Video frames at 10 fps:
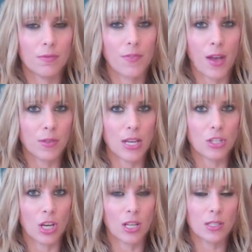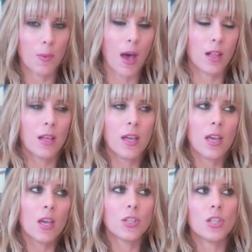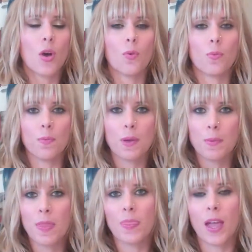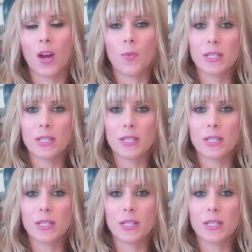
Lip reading: foundation as well. So we went there, we